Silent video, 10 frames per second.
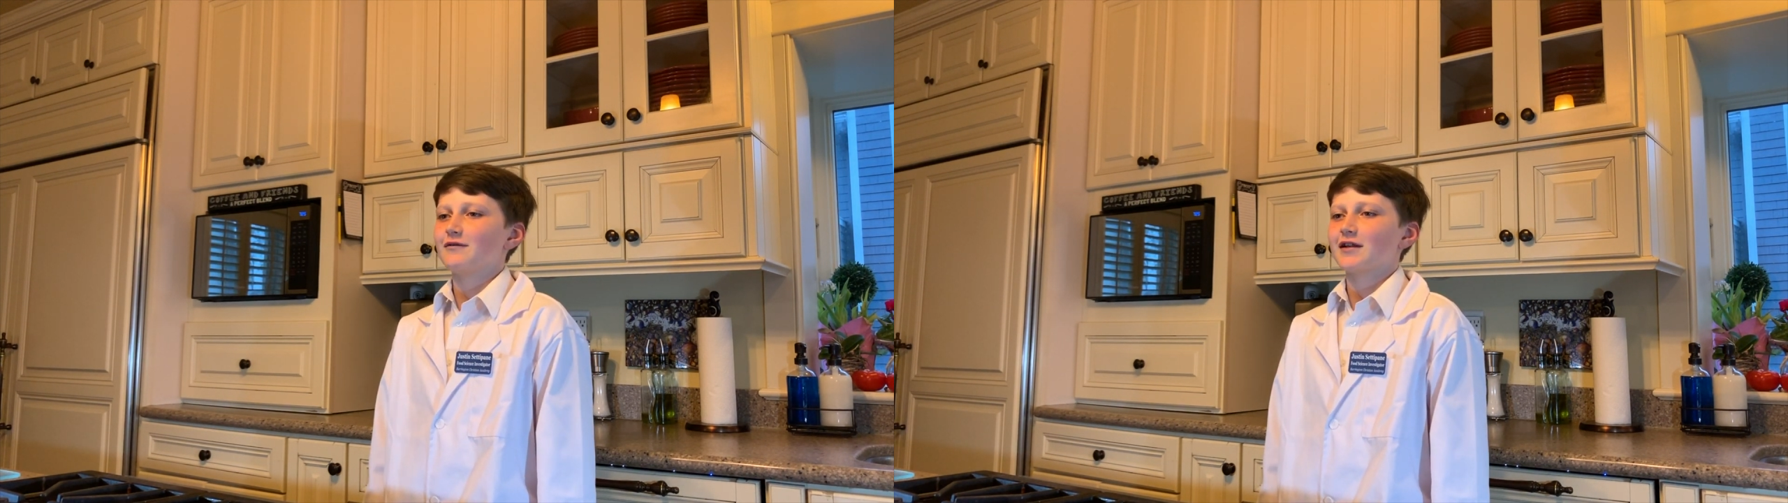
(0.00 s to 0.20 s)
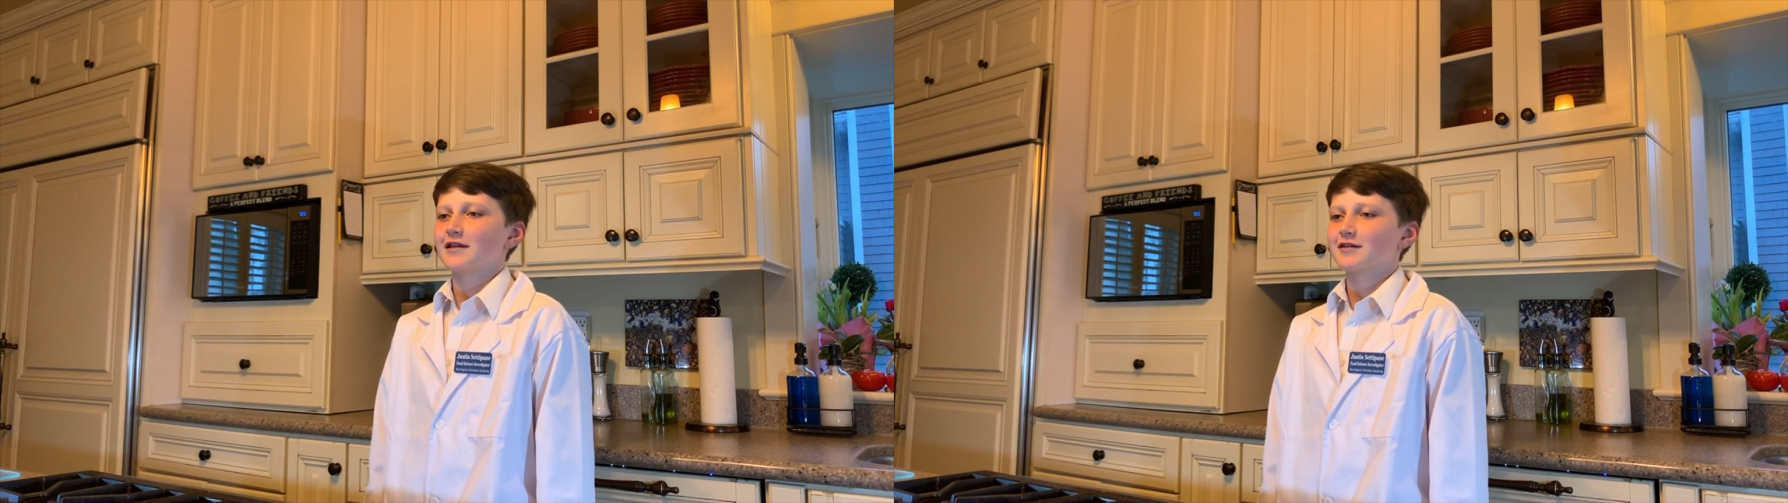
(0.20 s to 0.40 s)

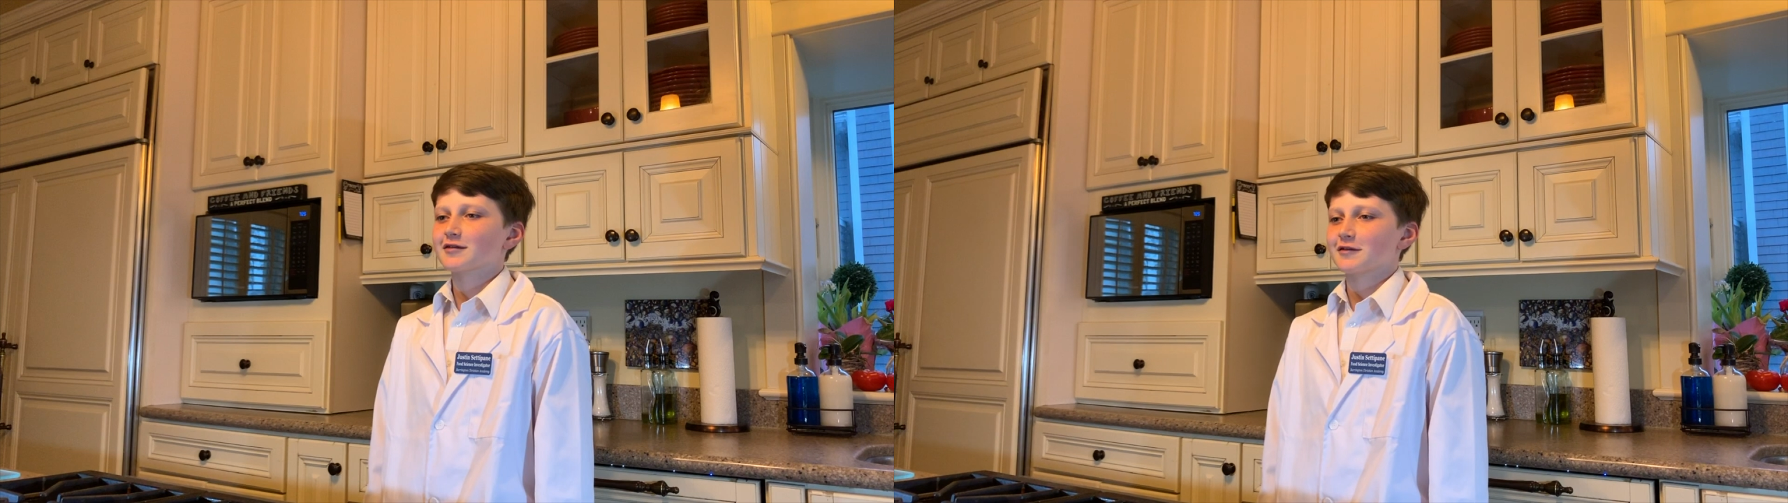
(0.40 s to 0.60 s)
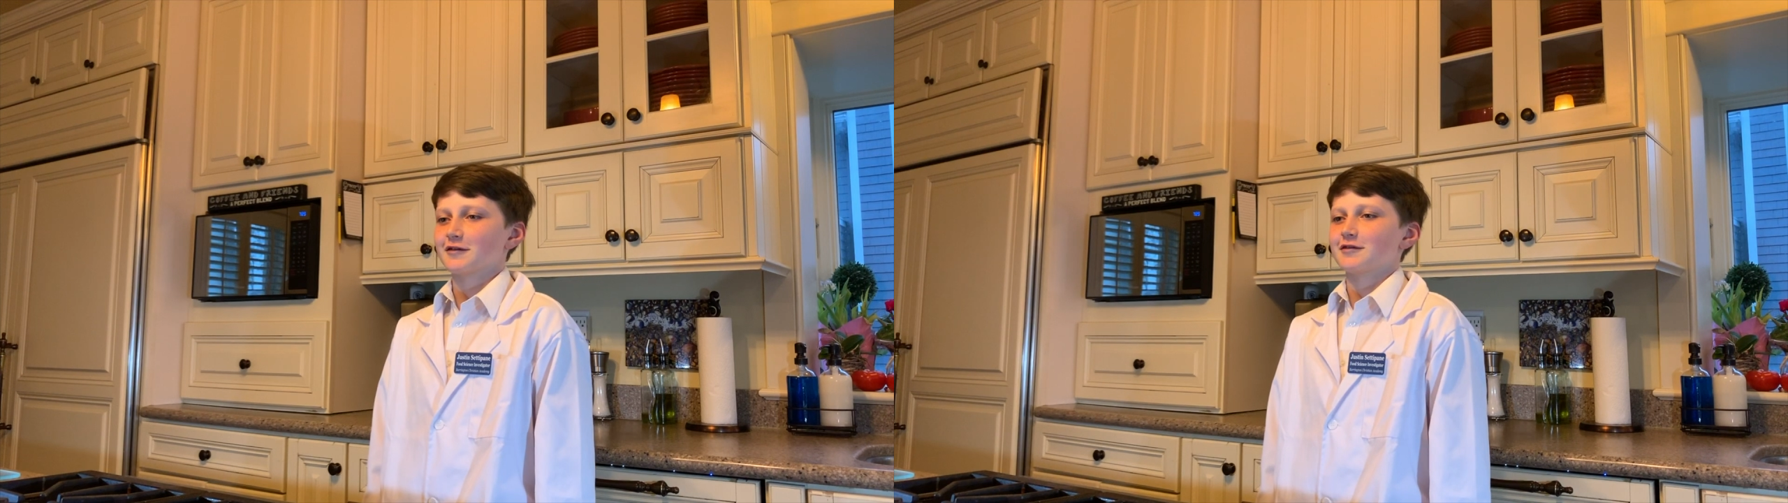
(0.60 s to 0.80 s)

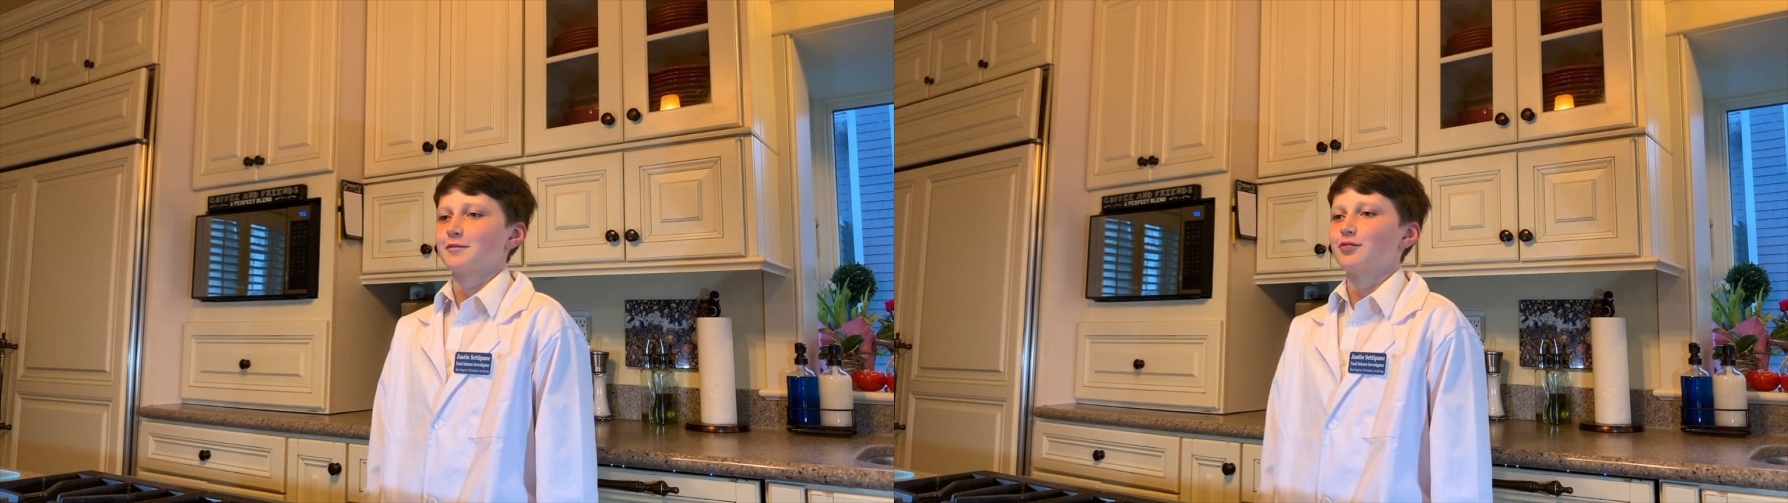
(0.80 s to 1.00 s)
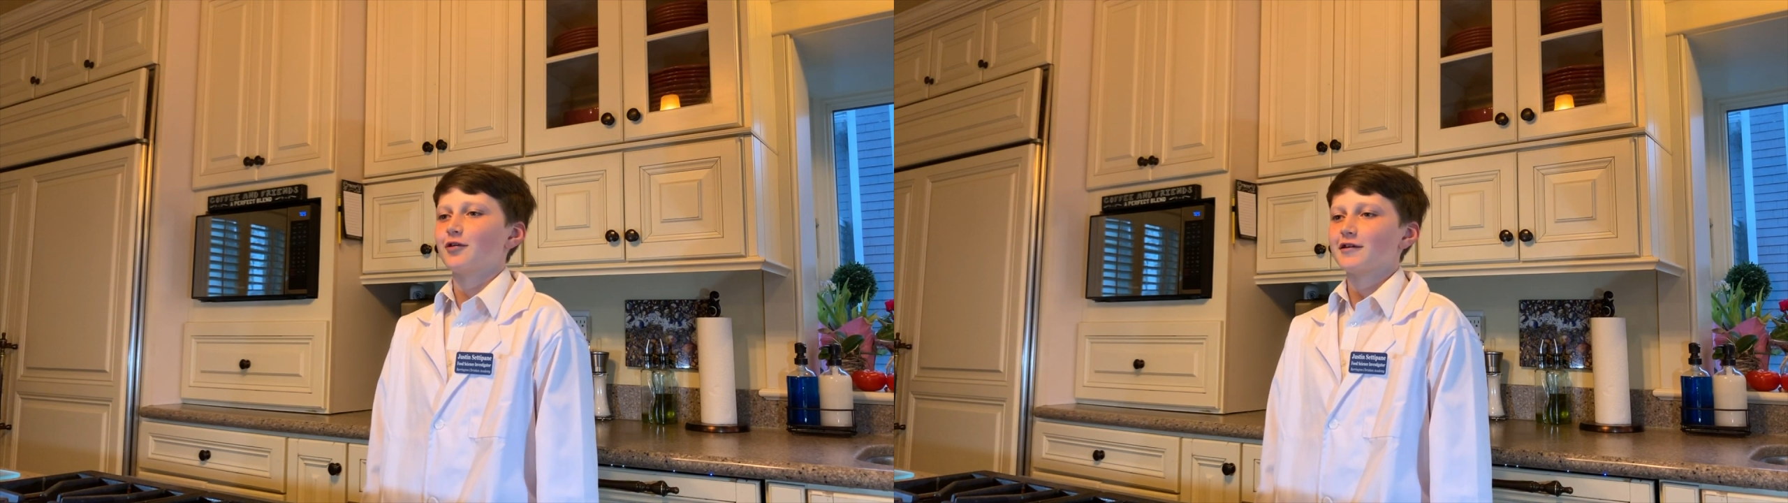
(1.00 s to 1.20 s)
evidence to
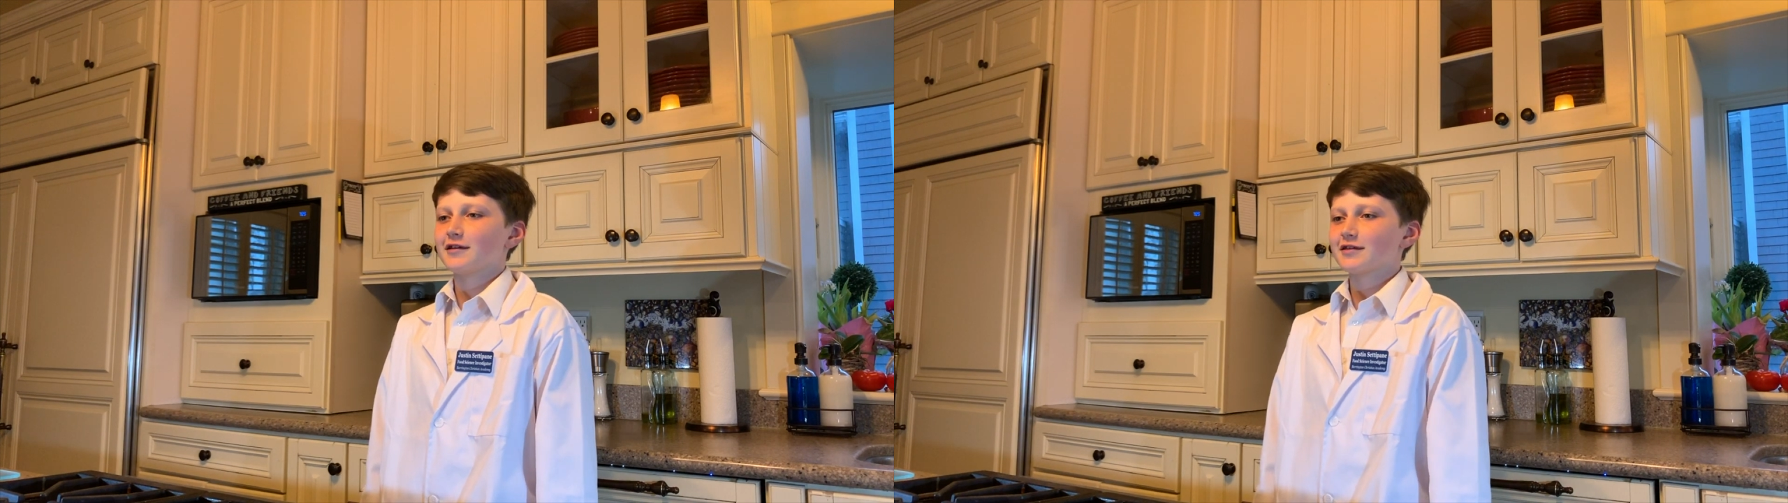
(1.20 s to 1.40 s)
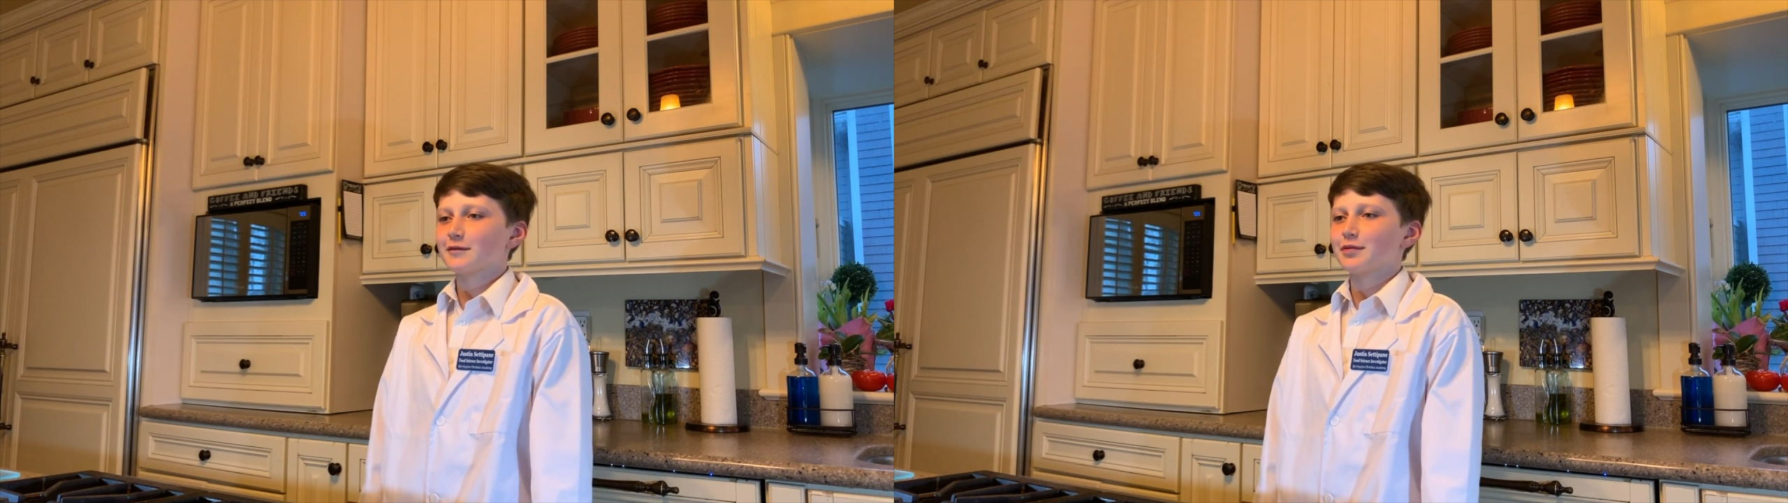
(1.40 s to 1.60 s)
support
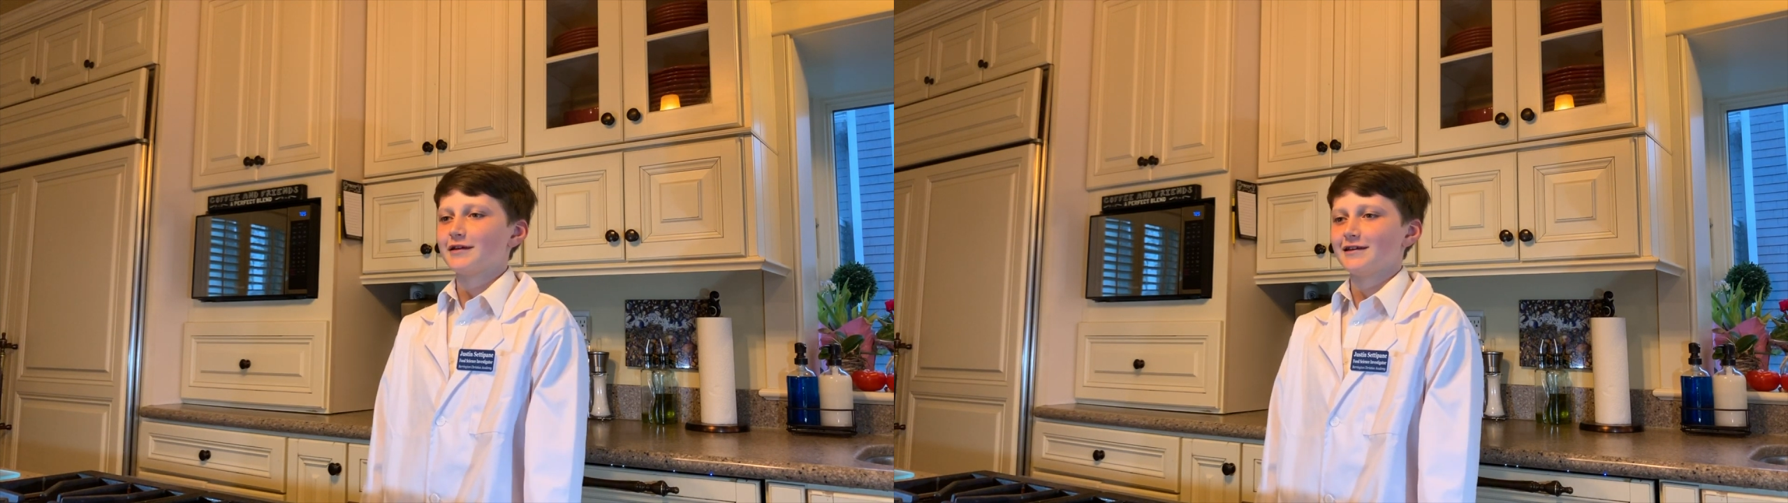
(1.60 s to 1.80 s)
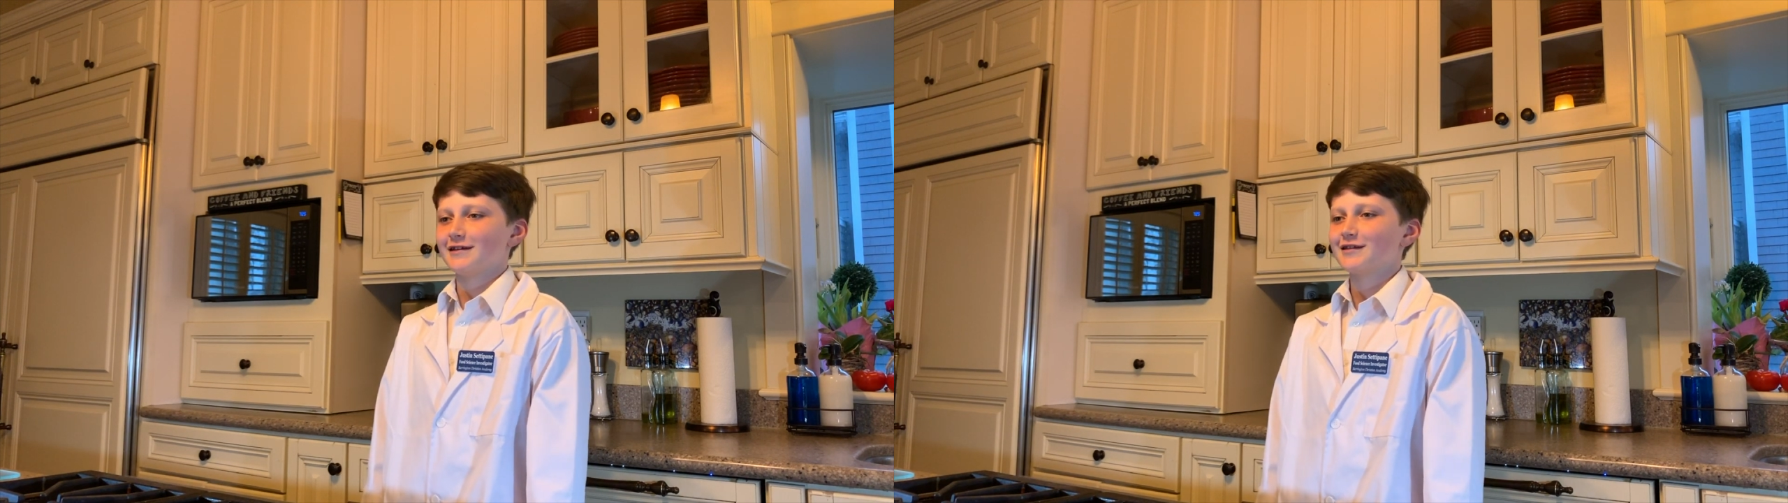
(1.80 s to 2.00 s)
these
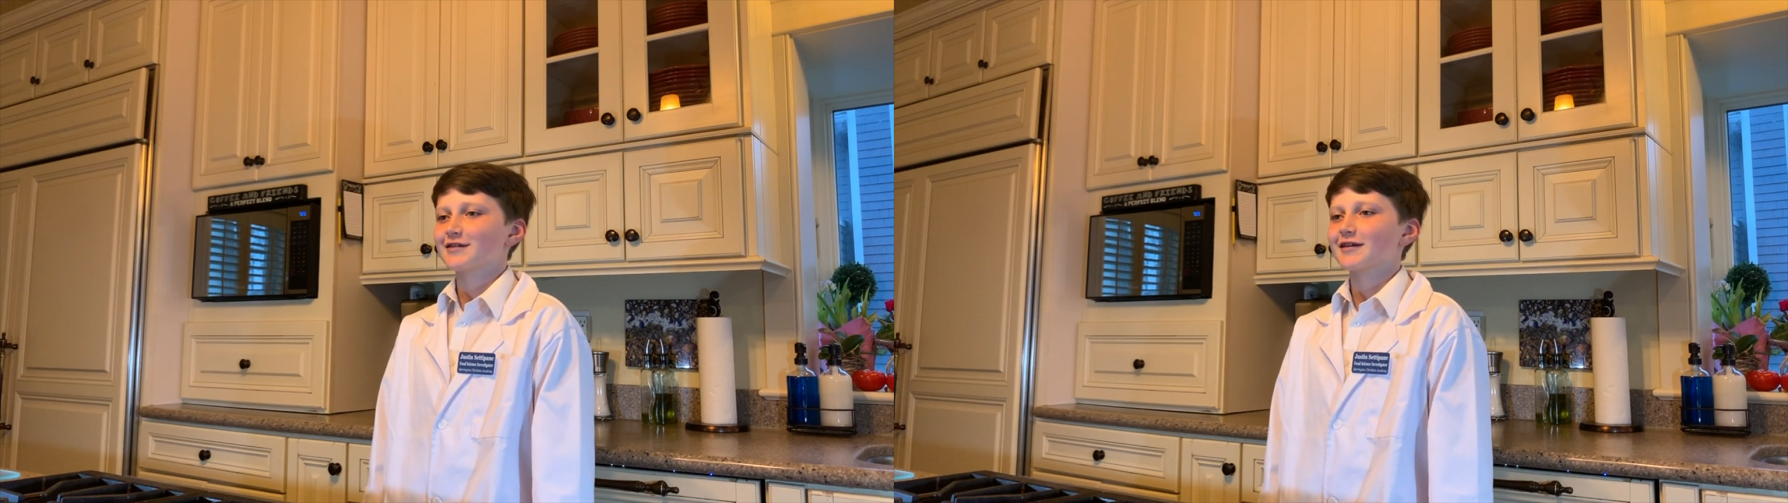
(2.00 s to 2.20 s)
opinions.